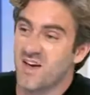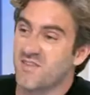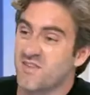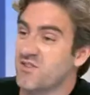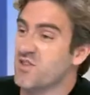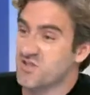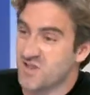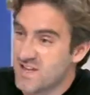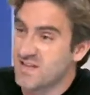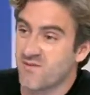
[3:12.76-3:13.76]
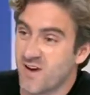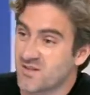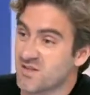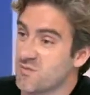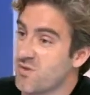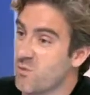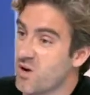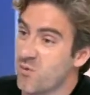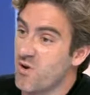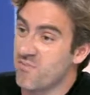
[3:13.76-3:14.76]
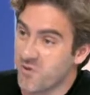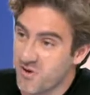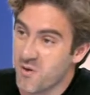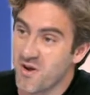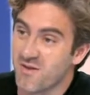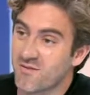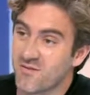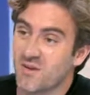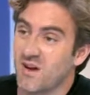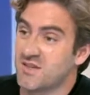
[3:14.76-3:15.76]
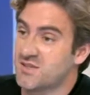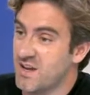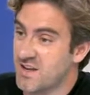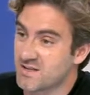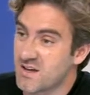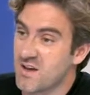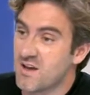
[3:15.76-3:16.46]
And the genetic factor, some of the work we've been doing for the last years,